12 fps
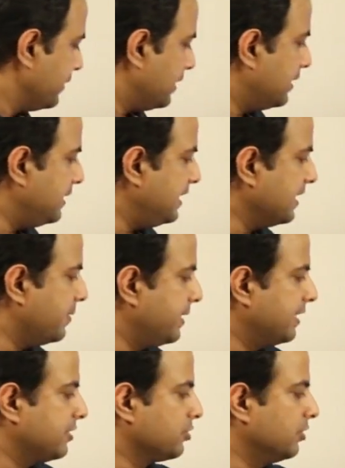reclaiming
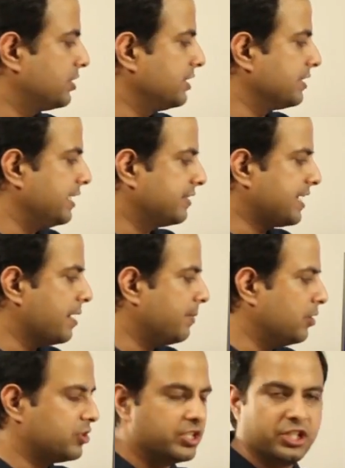resources like
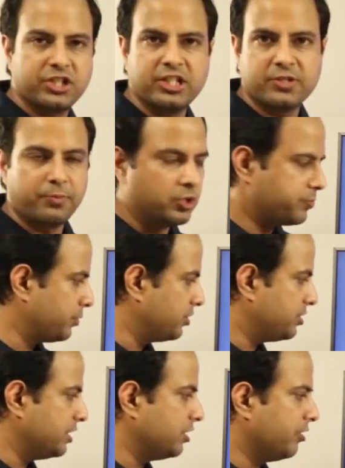timeout sessions,
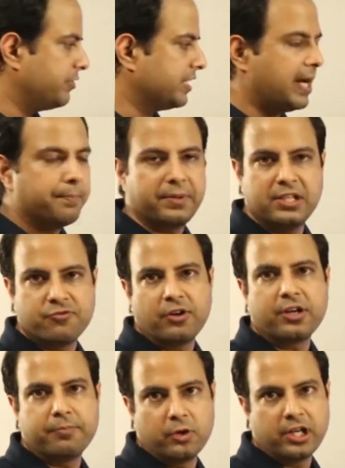post-processing of the campaigns
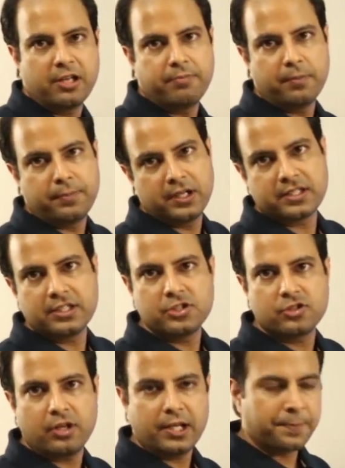for reporting purpose and
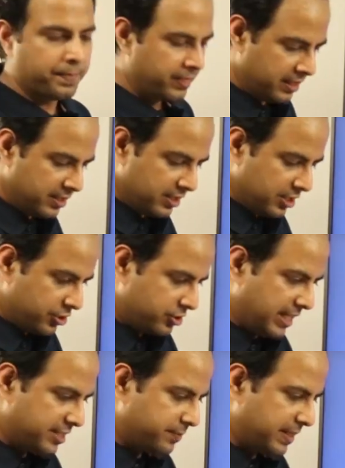so on. So
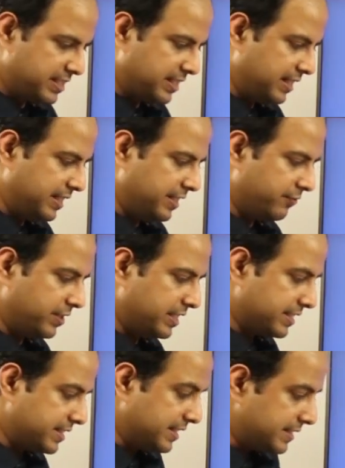that's basically
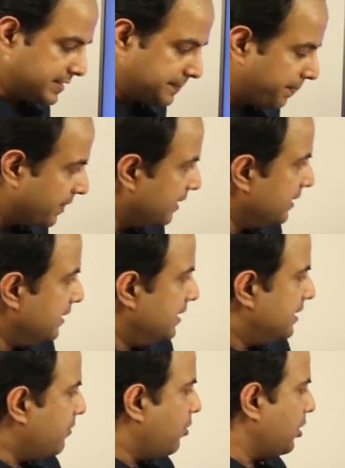various things.
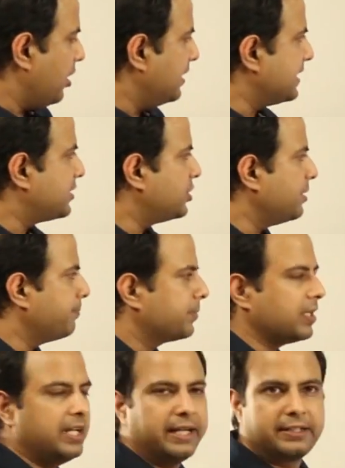Now, what all does CHIMP
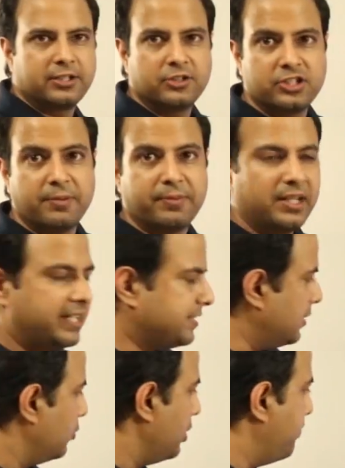collect? So CHIMP collects
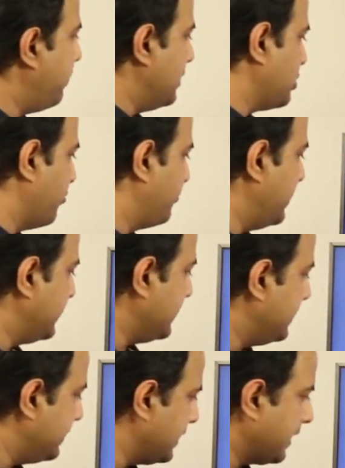a whole bunch of
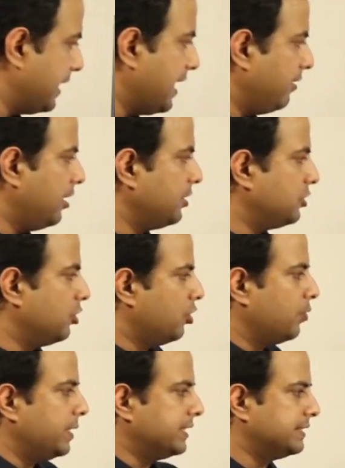data. And again, I will not
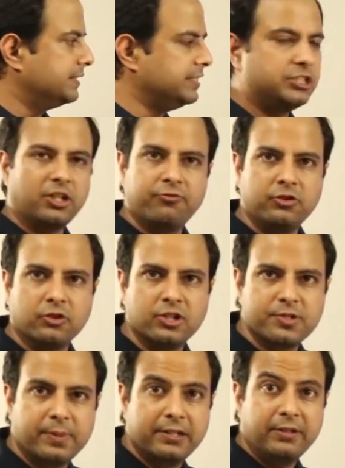go over each of
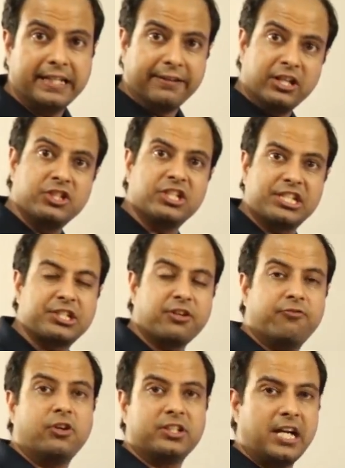those, but we'll give you a gist
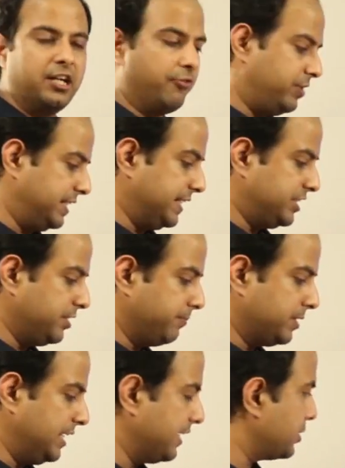of what kind of data
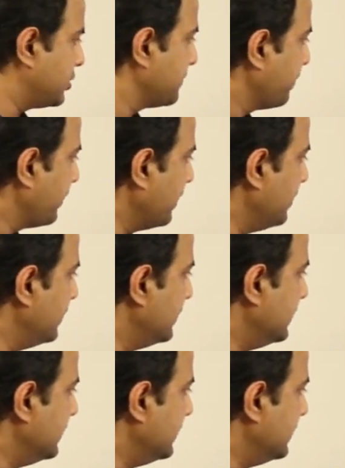CHIMP collects. Yeah.